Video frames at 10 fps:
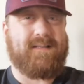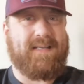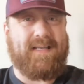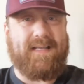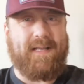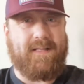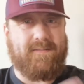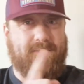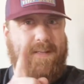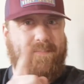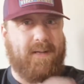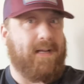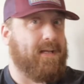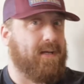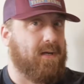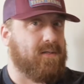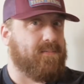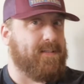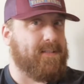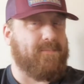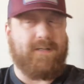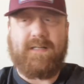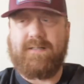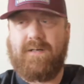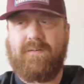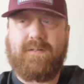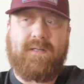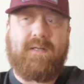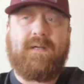It's key to remember you're not 21 years old.